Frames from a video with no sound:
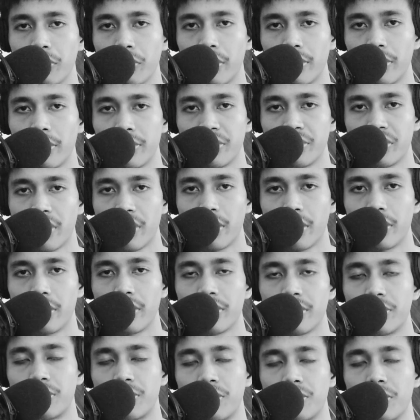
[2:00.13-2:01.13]
understand
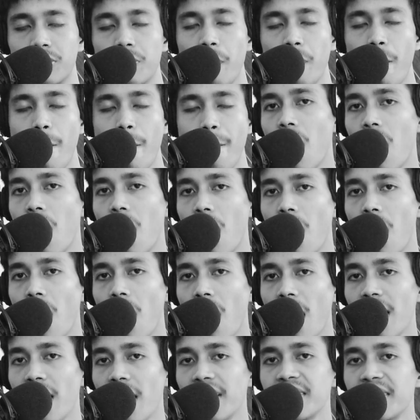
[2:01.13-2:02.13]
this.
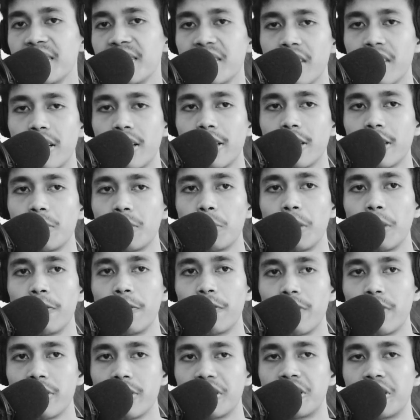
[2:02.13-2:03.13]
I started my
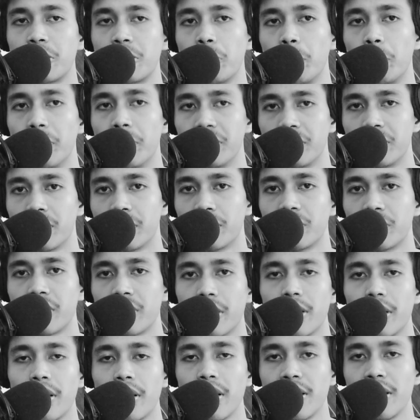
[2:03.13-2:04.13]
first business at
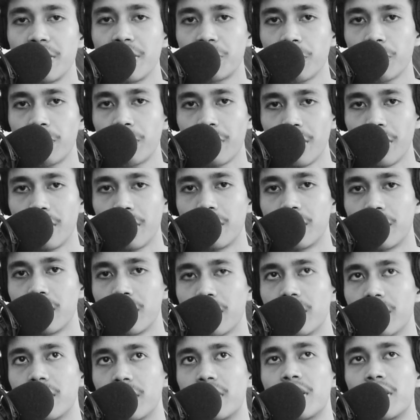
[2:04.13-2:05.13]
the age of
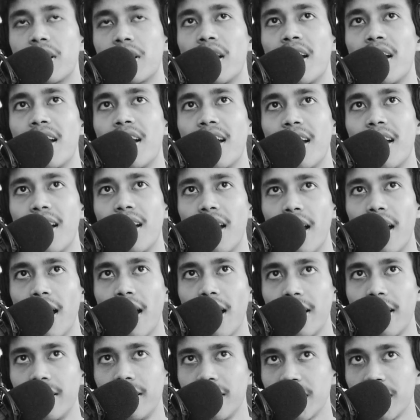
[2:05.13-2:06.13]
18,
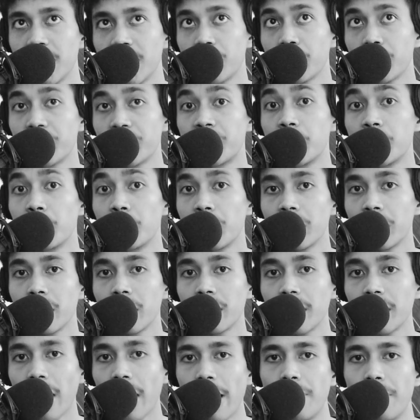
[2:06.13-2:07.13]
and it was during the
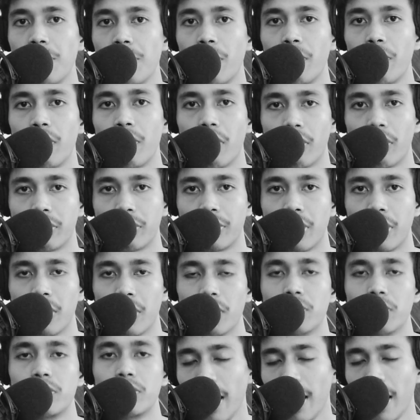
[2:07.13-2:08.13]
time of
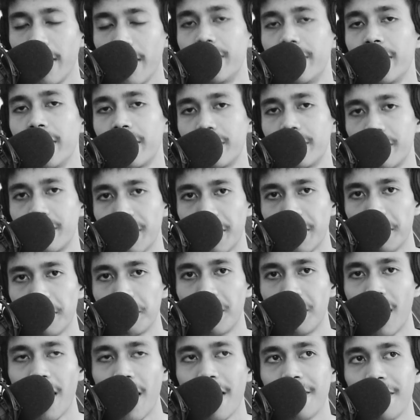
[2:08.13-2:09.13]
lockdown. At that time,
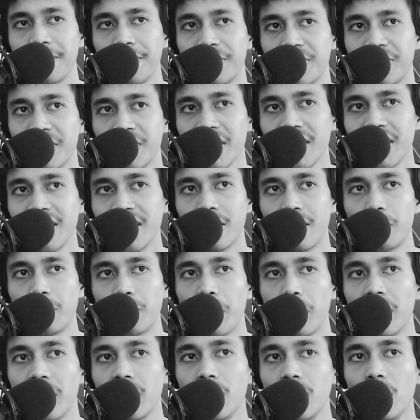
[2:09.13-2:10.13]
I have seen that
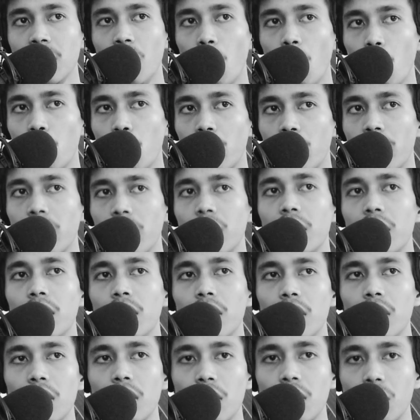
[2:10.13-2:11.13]
many local
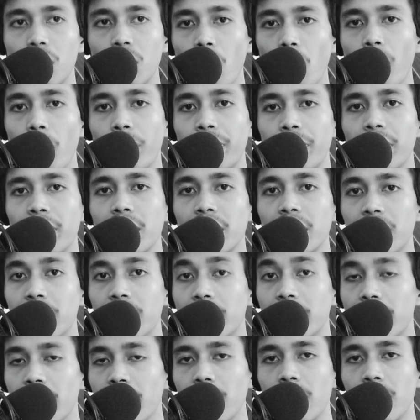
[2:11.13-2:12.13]
clothing
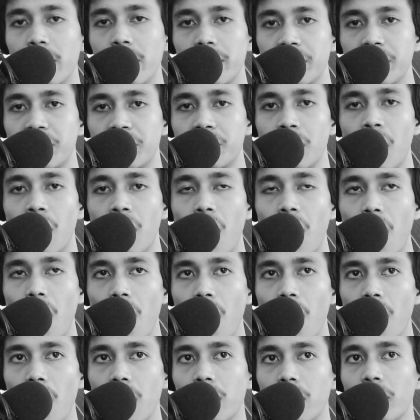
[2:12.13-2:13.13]
retailers
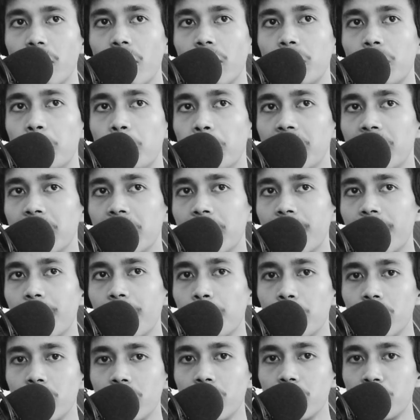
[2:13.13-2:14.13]
are not being
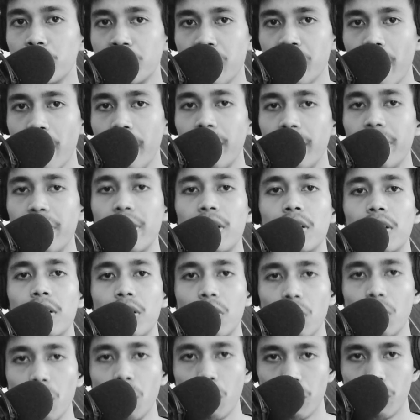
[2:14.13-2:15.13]
able to sell their
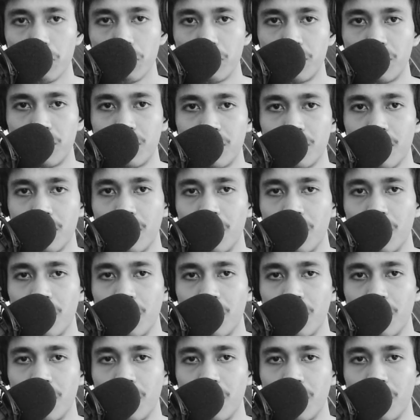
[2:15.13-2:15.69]
clothes